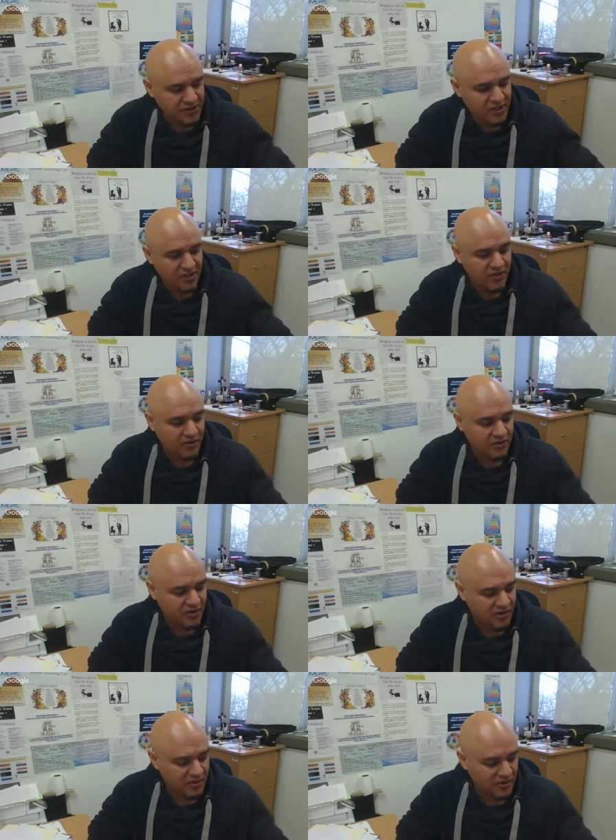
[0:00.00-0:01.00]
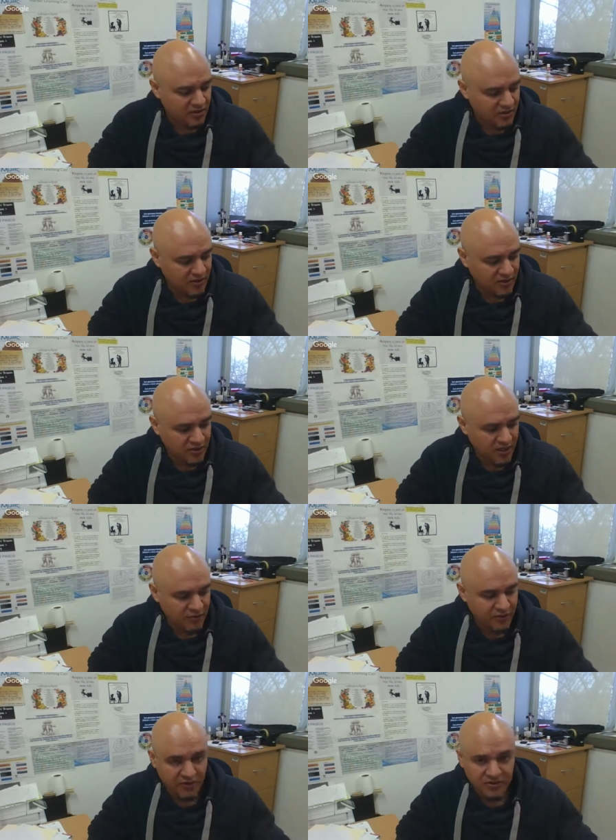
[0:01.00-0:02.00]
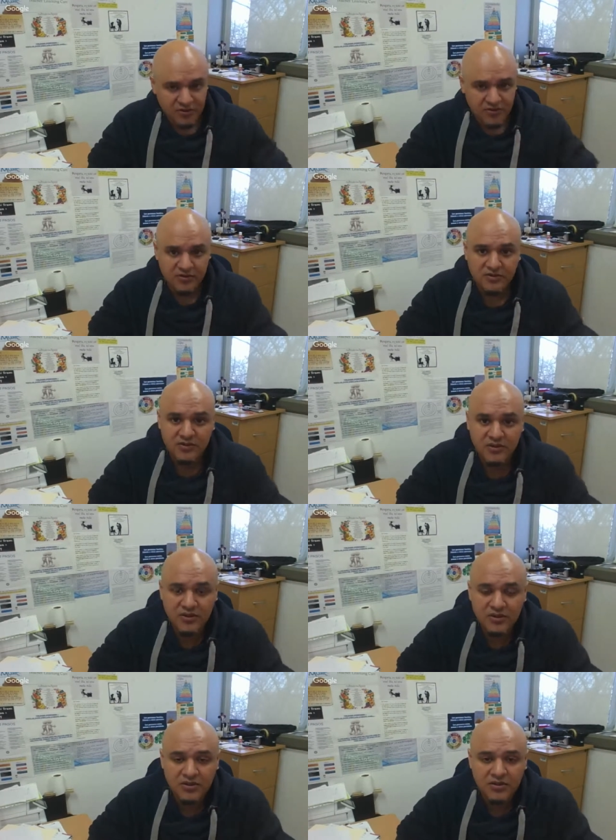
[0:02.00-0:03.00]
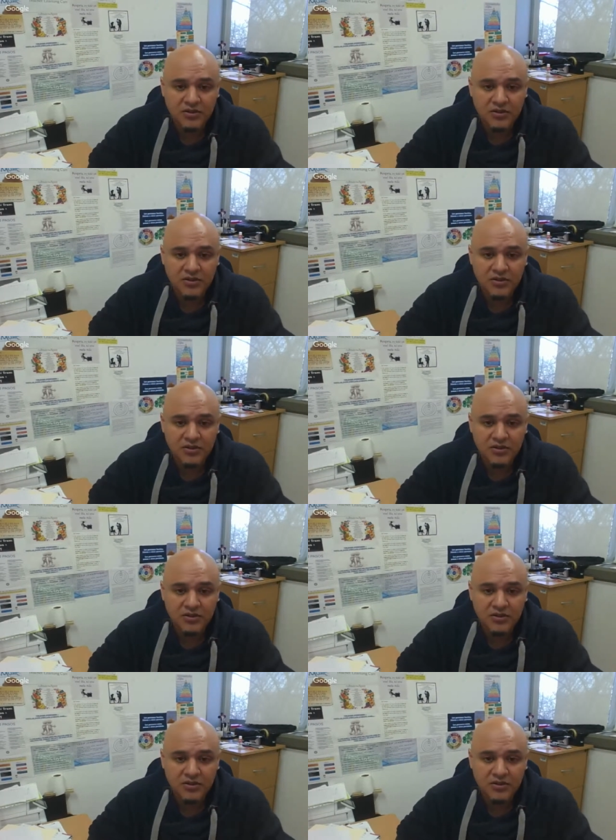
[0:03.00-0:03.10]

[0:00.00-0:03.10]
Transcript: still you on the on the camera. All